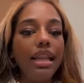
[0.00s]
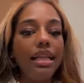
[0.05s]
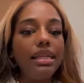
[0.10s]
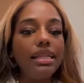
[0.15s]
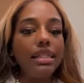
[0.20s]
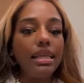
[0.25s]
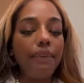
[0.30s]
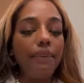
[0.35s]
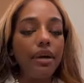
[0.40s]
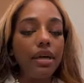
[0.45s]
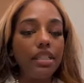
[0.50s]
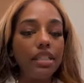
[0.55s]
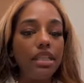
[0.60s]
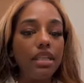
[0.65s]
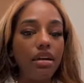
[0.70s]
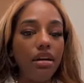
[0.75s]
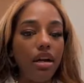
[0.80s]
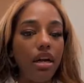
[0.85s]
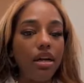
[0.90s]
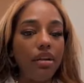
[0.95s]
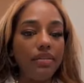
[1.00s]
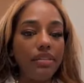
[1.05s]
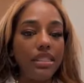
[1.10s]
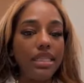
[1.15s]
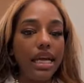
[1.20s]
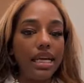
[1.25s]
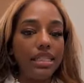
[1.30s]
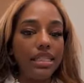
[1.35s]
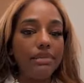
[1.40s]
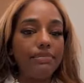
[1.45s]
How does the person on
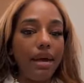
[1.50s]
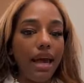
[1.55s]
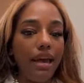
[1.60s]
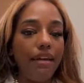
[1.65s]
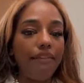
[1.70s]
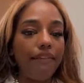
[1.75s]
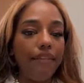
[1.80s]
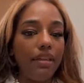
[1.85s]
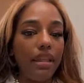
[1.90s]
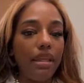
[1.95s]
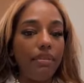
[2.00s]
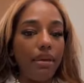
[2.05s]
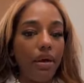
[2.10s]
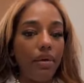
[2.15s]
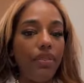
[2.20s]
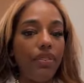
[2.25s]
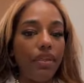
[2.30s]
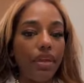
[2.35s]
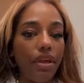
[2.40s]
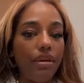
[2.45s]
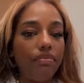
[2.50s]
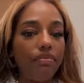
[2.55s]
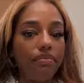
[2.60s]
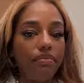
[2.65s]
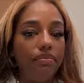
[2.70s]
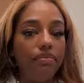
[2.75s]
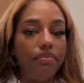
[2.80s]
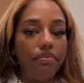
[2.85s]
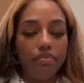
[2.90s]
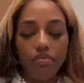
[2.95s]
Earth signs mind feel about
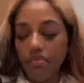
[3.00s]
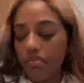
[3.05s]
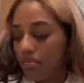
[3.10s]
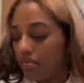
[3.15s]
them?